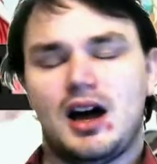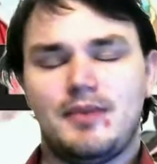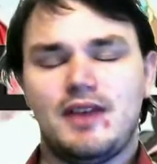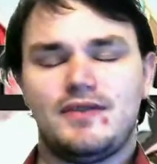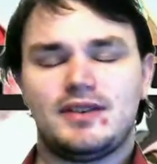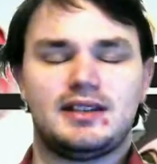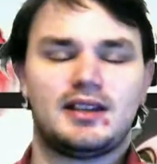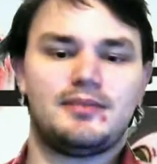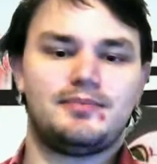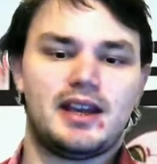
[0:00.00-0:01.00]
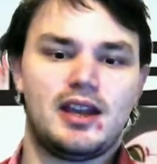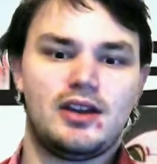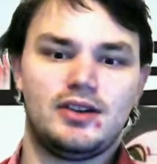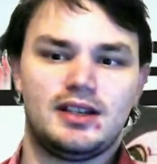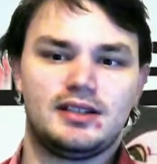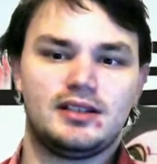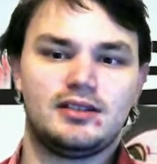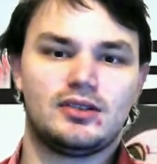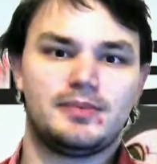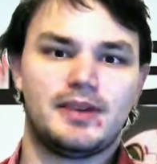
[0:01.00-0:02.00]
Mavis ends up hearing this and
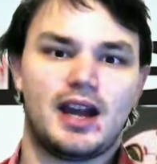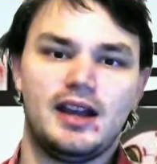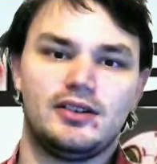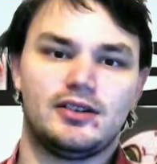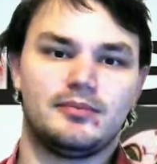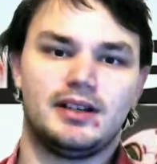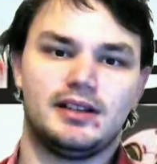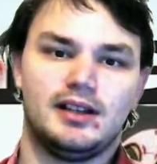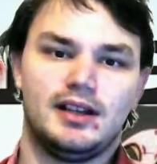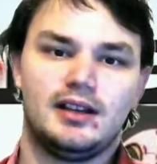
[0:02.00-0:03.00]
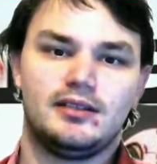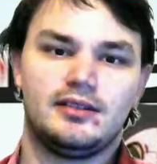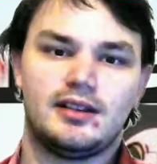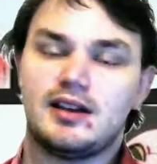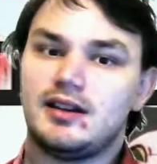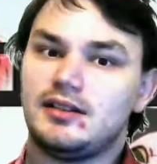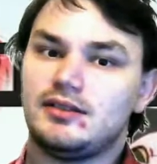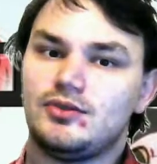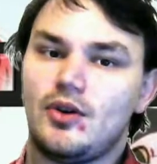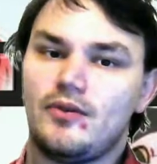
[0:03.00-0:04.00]
looks behind her, but not
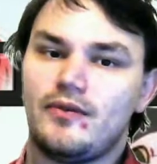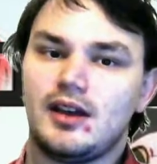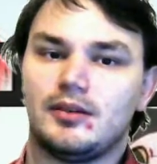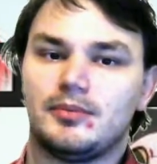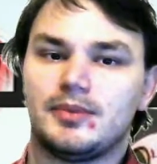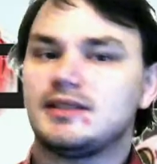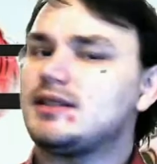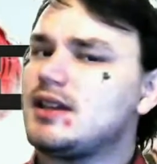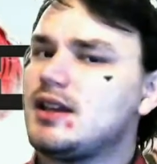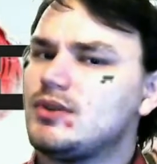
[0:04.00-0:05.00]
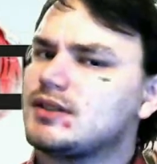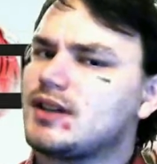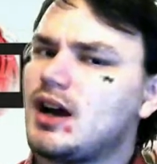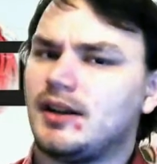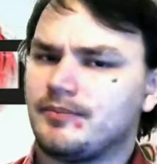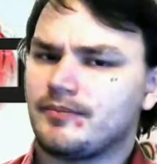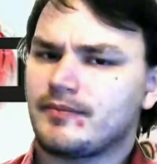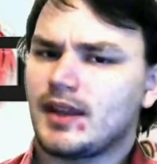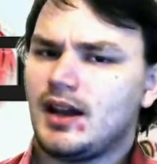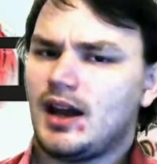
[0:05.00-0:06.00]
to no avail because he was gone.
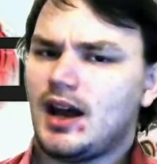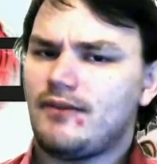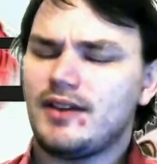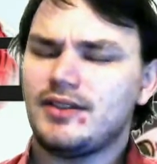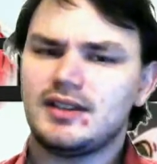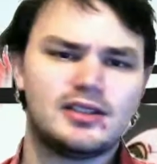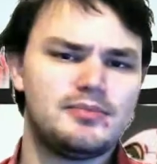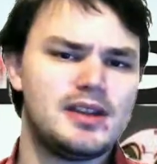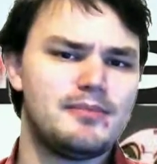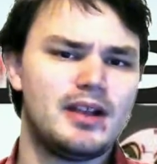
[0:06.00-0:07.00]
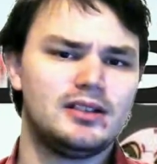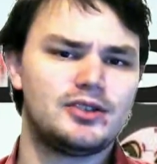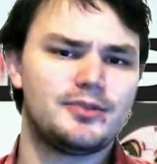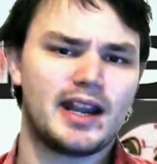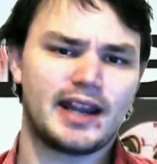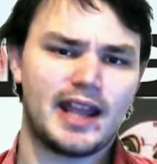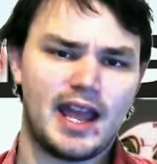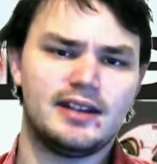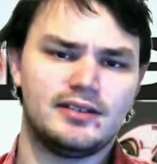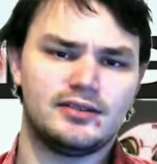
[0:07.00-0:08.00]
I find this to be a melodramatic
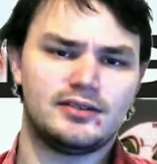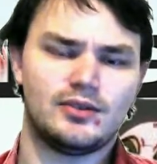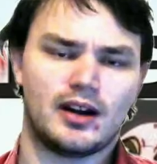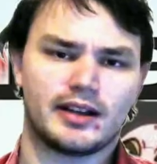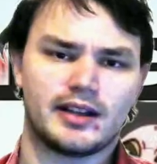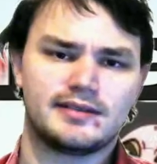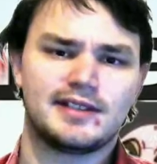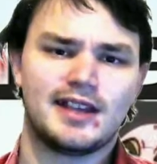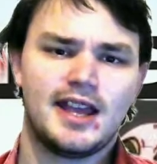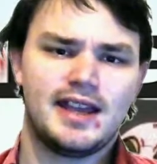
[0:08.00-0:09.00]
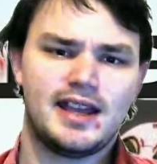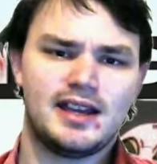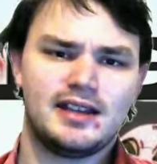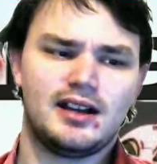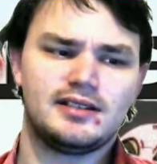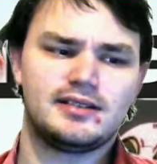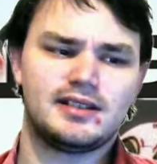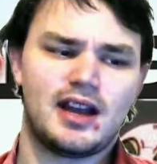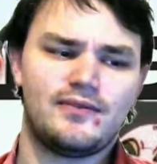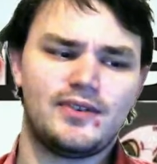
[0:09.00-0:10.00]
end to August, and
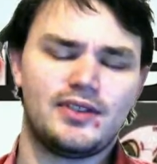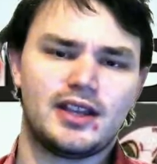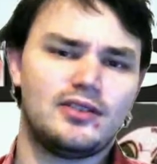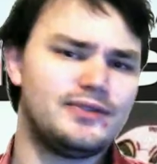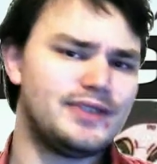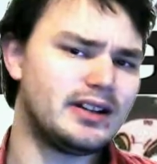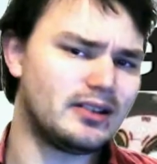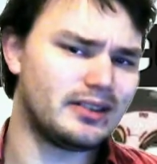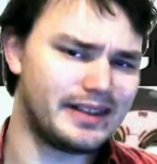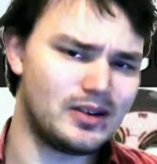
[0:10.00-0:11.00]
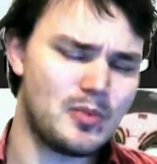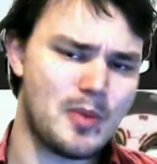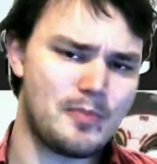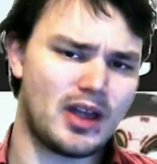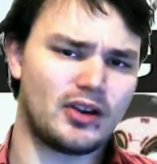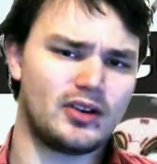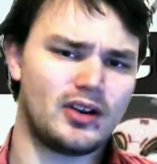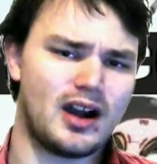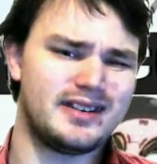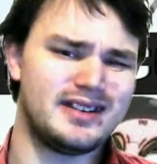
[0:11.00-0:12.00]
honestly, I feel they could have done a little bit better
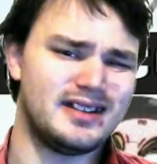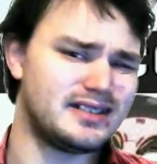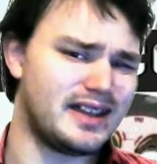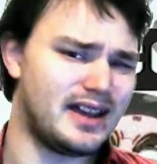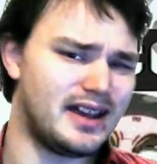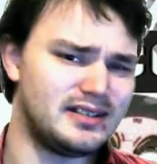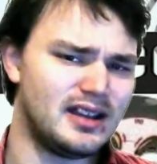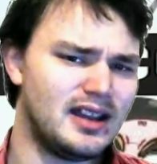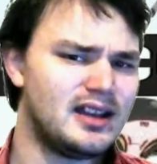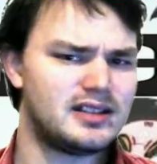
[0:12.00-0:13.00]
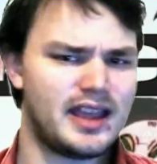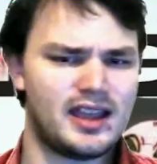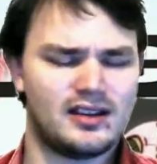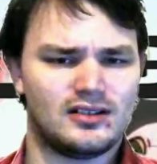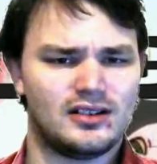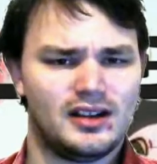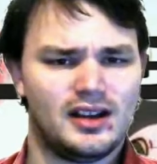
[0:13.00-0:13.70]
on his end tail.